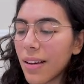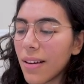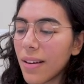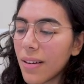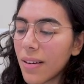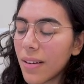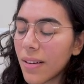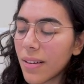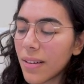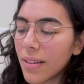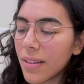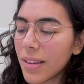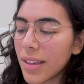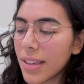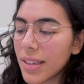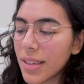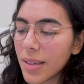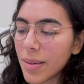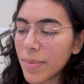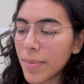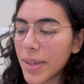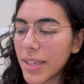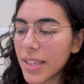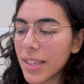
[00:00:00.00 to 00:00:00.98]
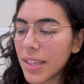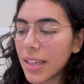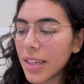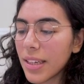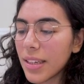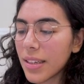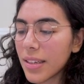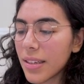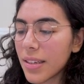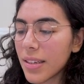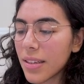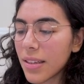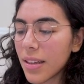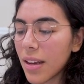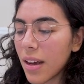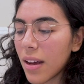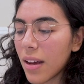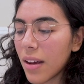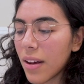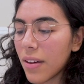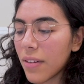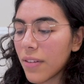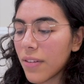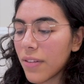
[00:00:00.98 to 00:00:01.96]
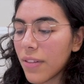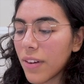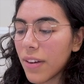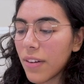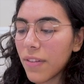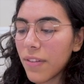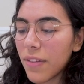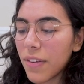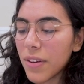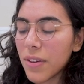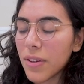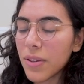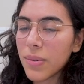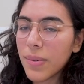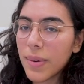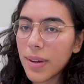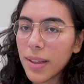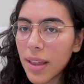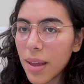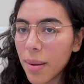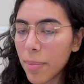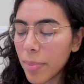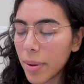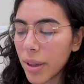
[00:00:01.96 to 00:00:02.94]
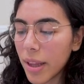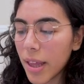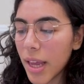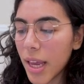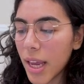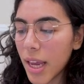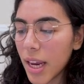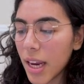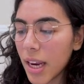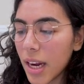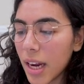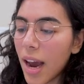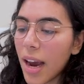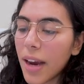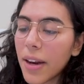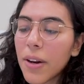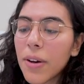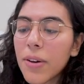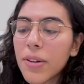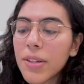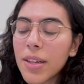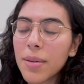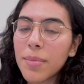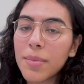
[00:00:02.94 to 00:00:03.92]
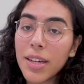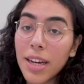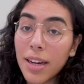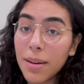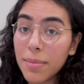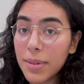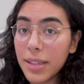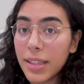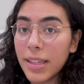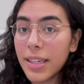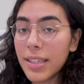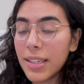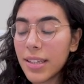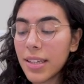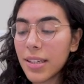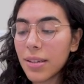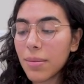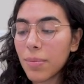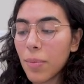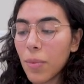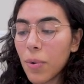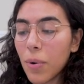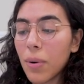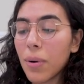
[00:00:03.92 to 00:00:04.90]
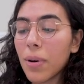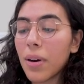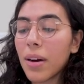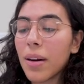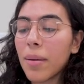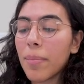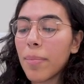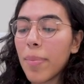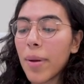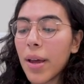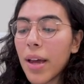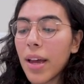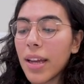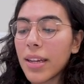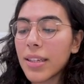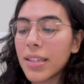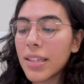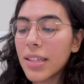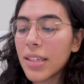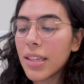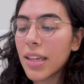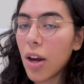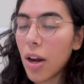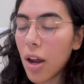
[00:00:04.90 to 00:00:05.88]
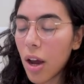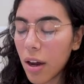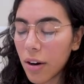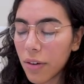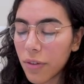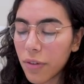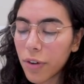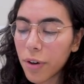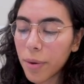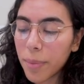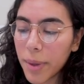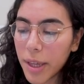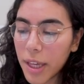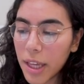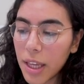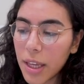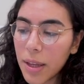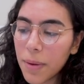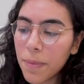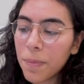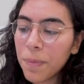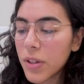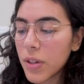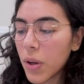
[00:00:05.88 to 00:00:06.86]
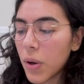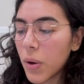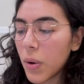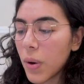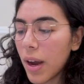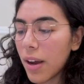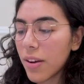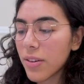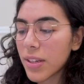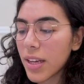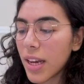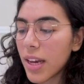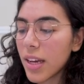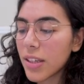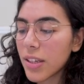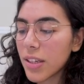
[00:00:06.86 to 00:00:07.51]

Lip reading: oh, this is missing stuff. It feels really plain. I know sometimes less is more, but not for me. So I was kind of